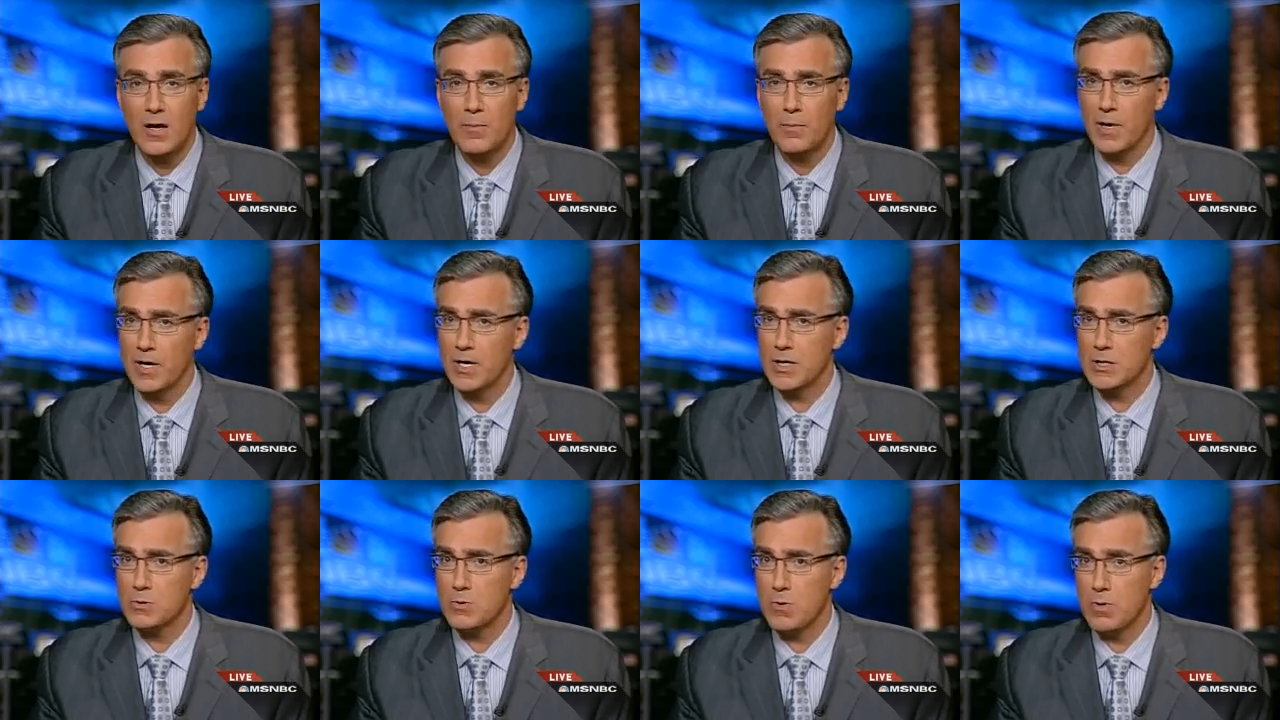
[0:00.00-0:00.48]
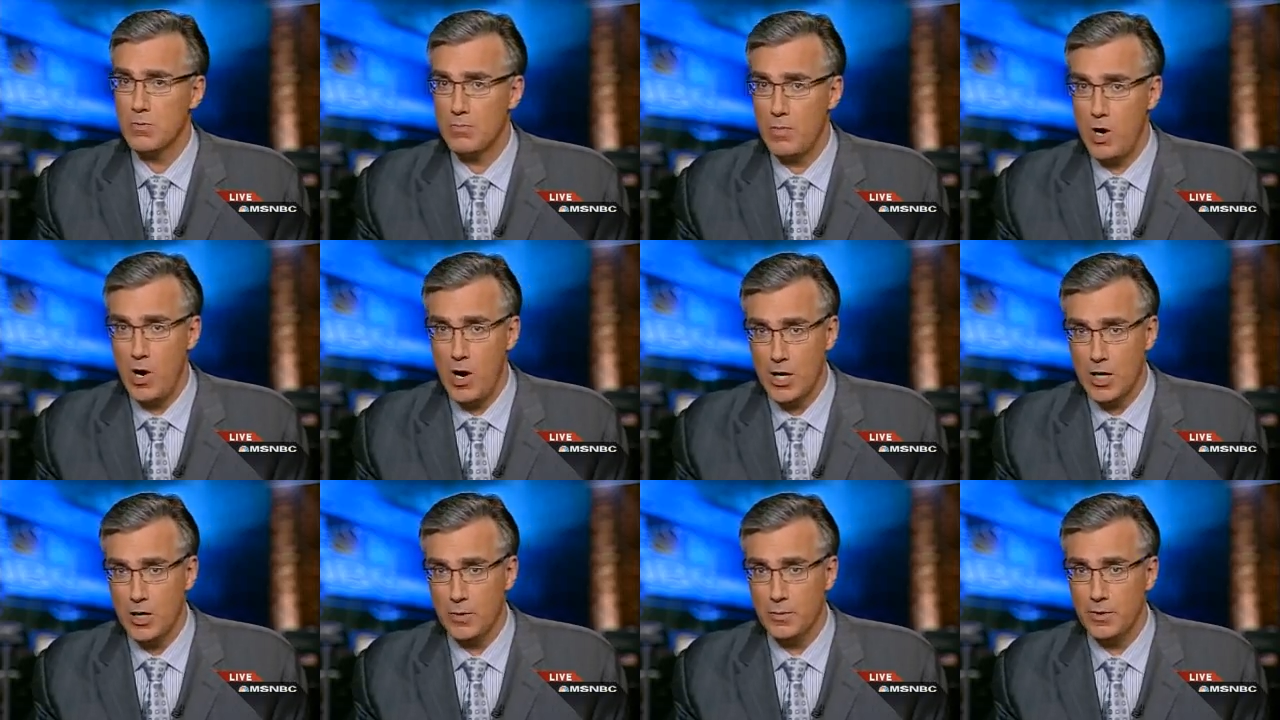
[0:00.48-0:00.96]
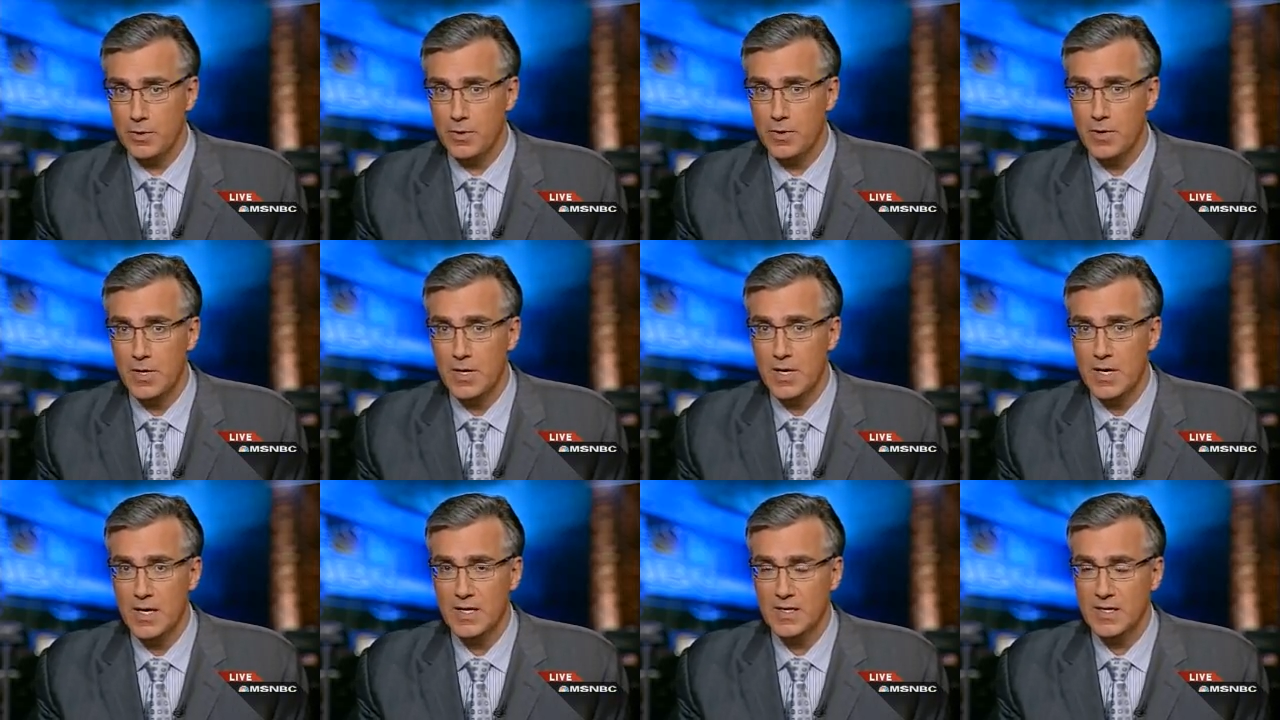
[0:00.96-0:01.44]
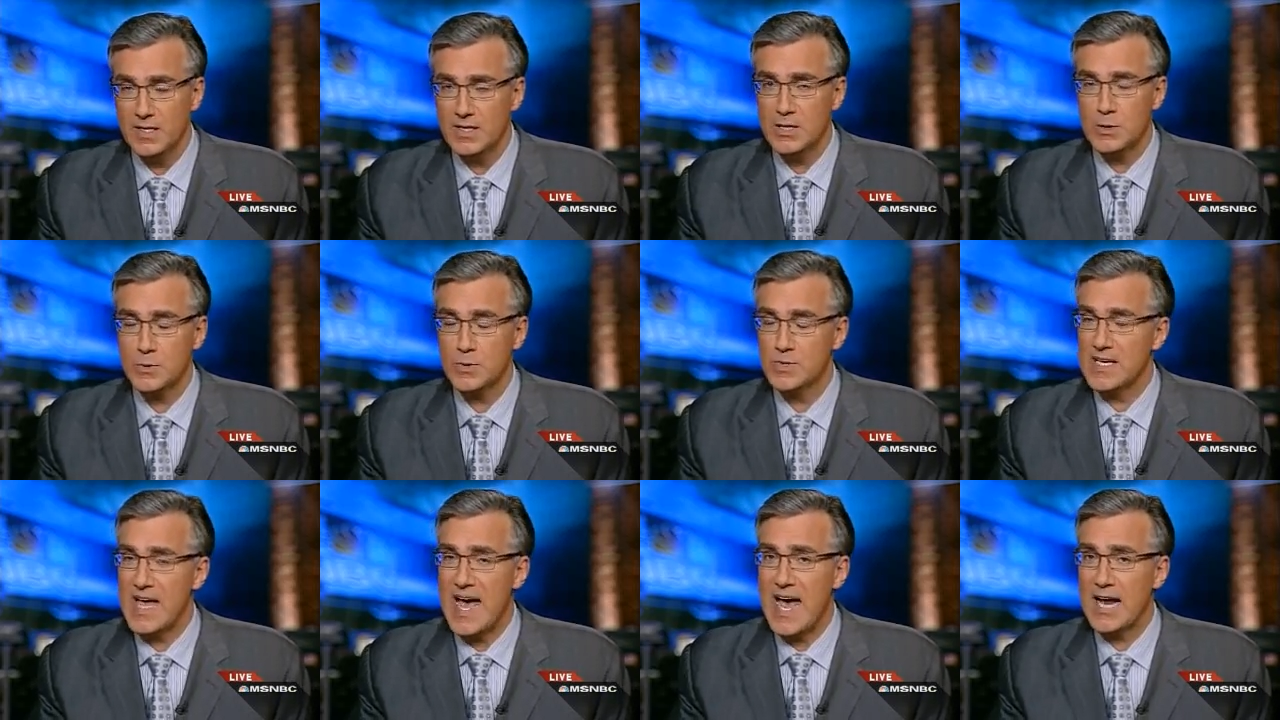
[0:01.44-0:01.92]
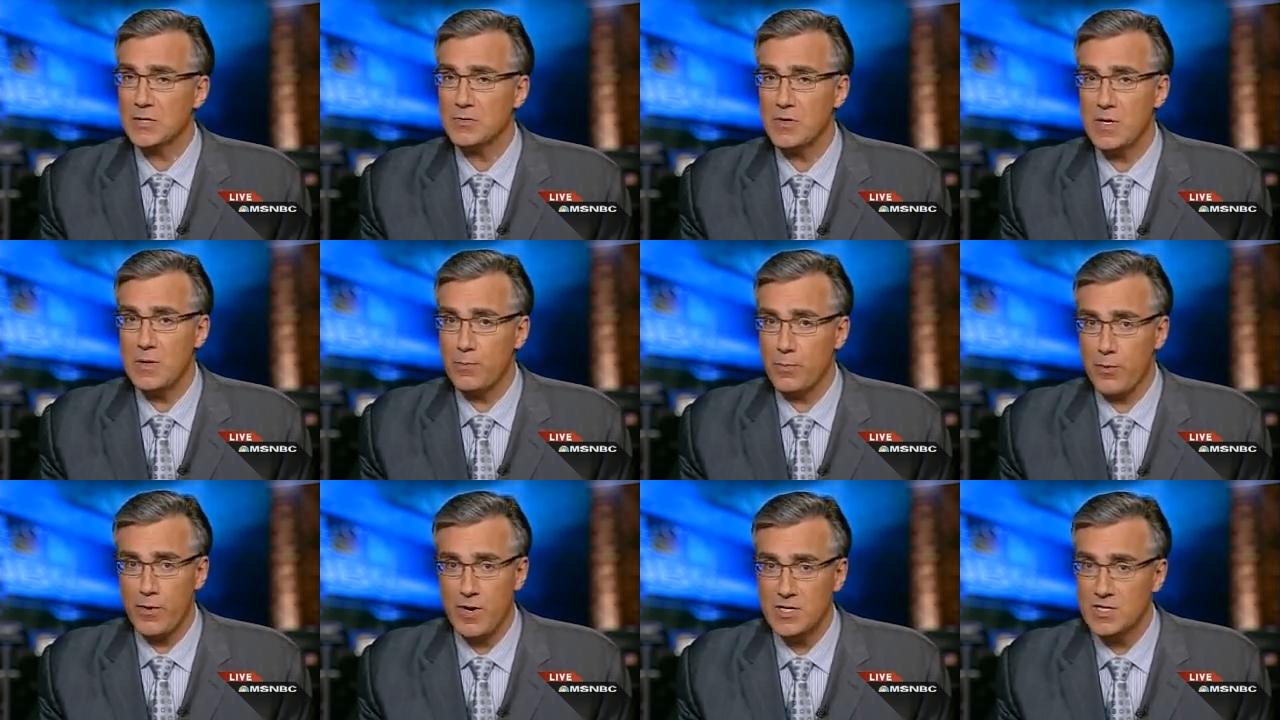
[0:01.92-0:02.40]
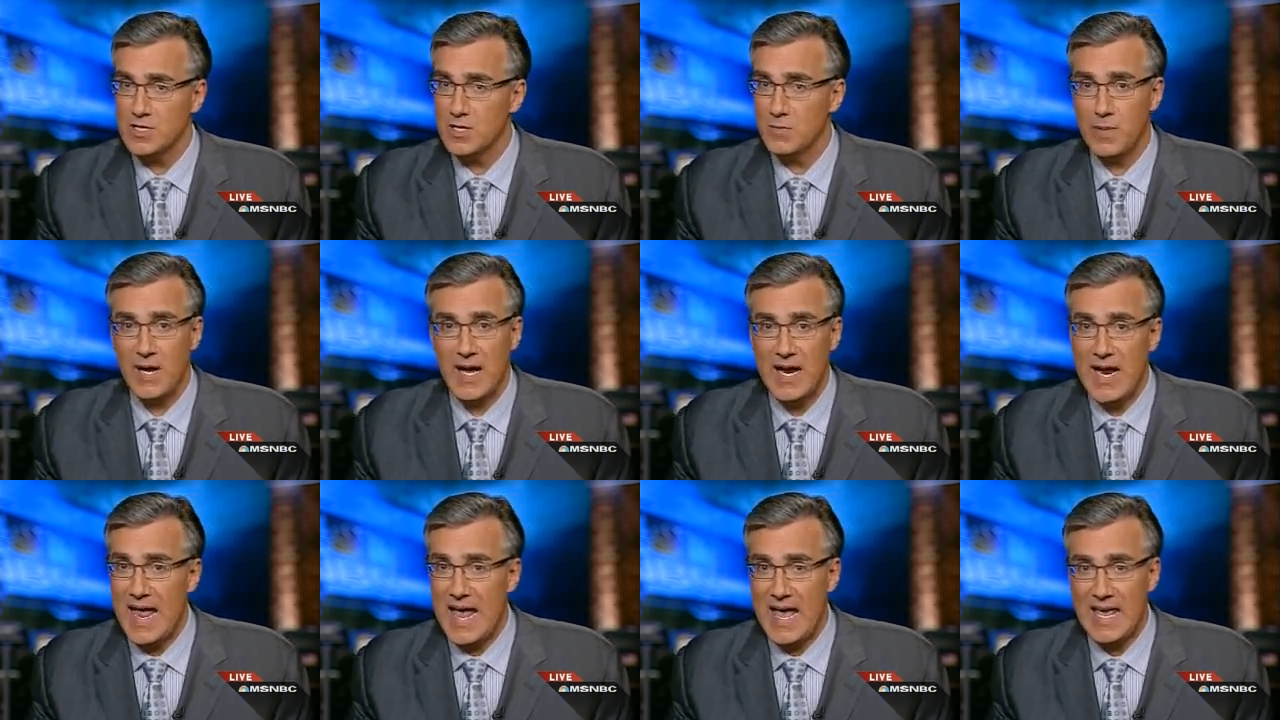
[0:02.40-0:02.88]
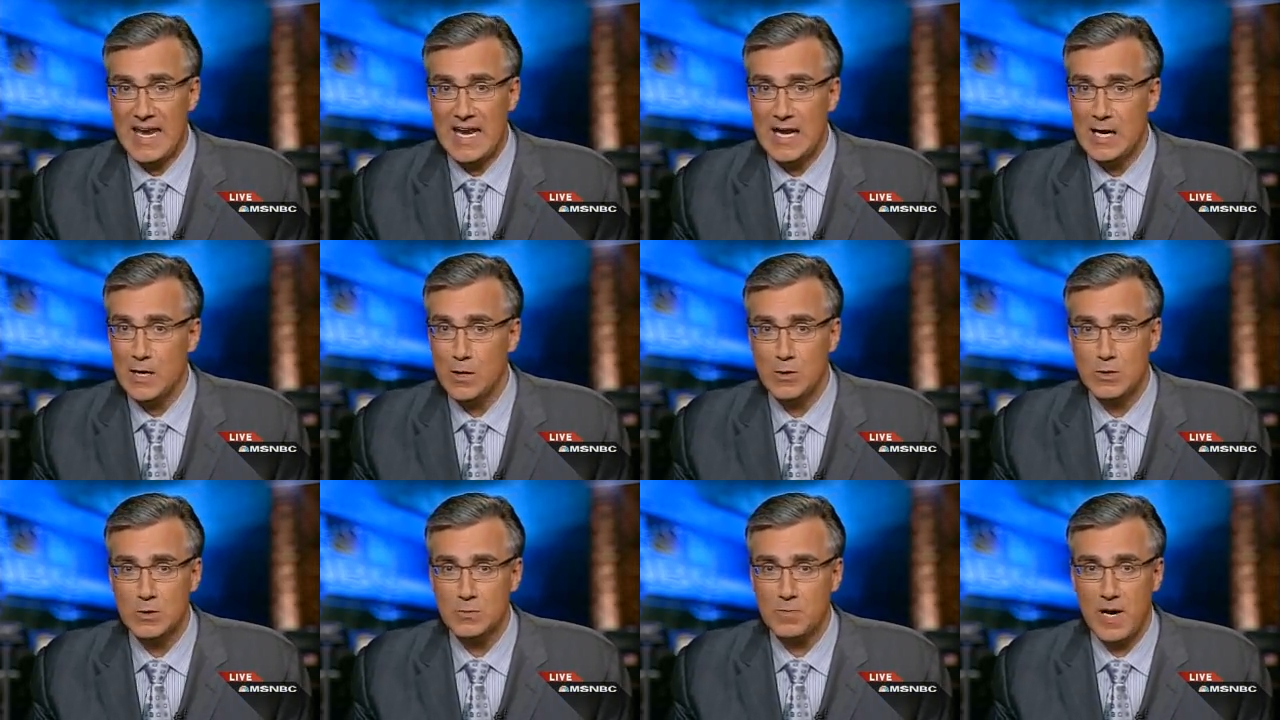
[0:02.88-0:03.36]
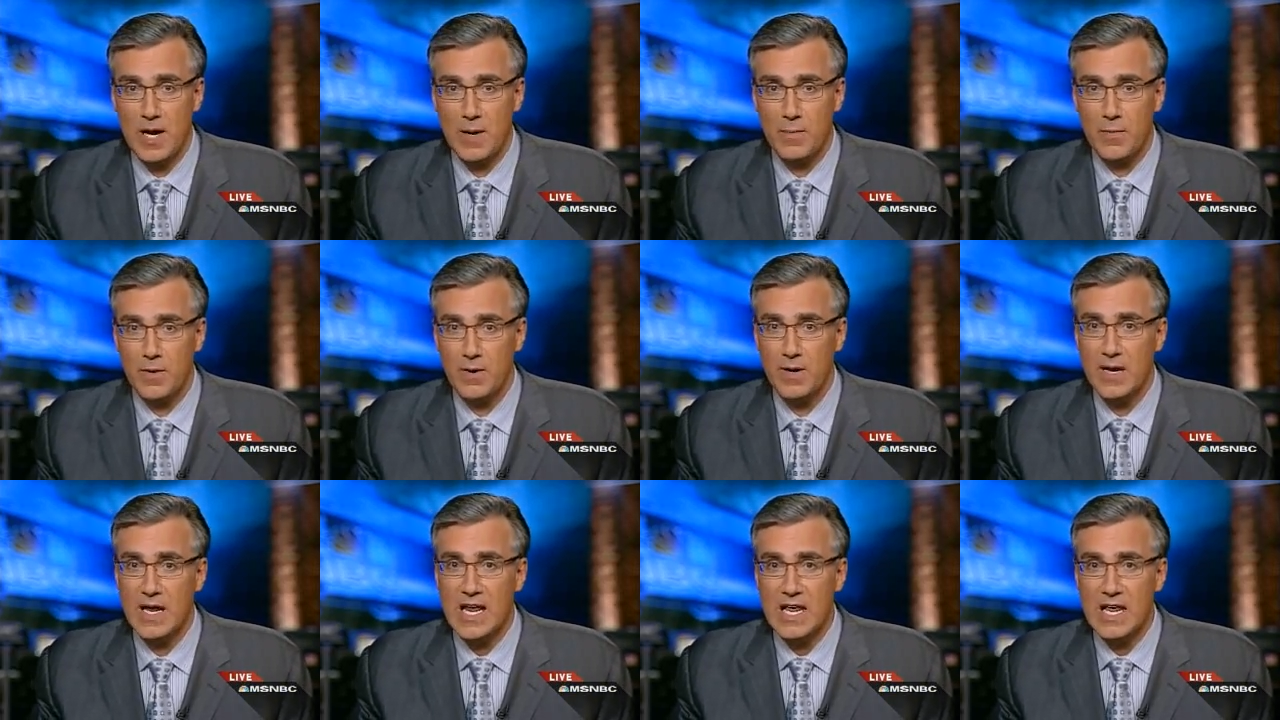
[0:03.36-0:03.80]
But it's remarkable that this was actually printed by any newspaper,